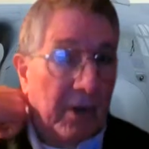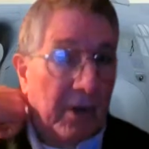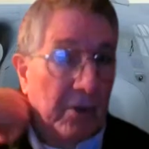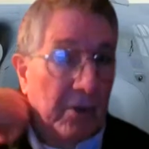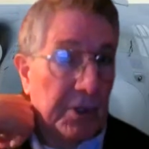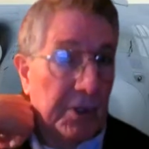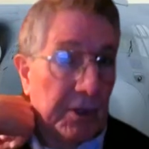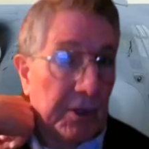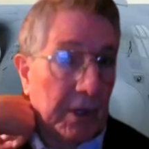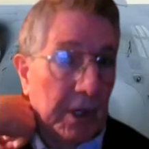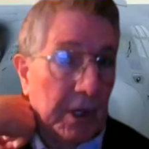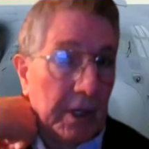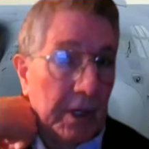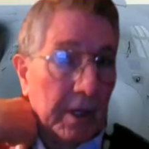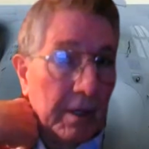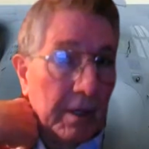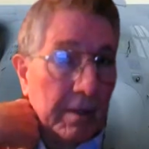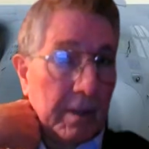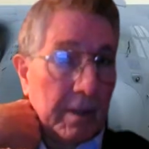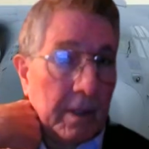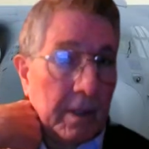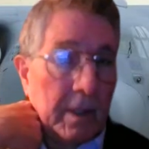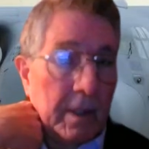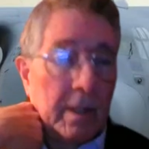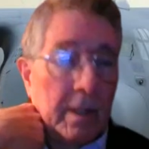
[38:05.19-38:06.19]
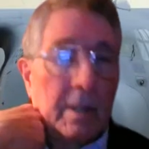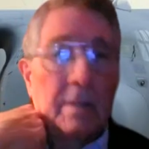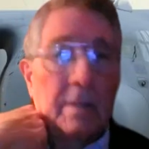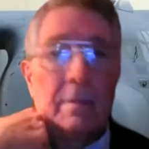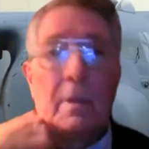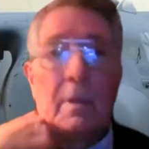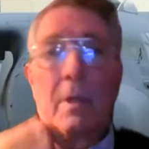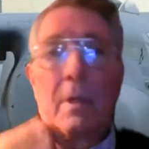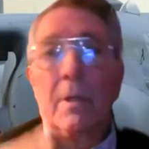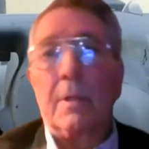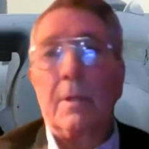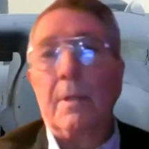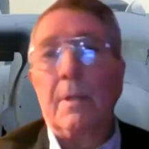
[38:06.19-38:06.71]
folks there uh,
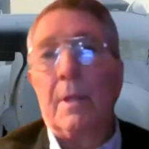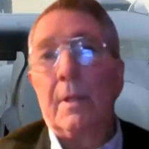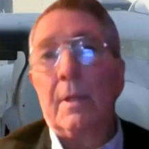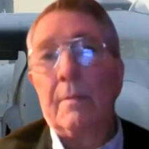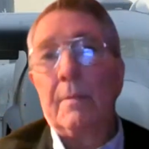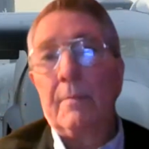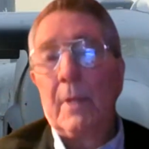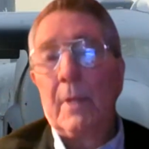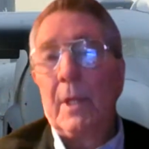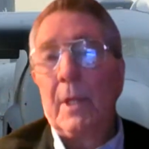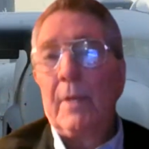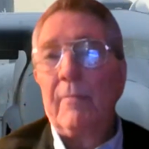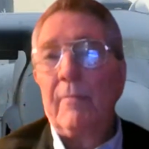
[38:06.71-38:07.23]
on the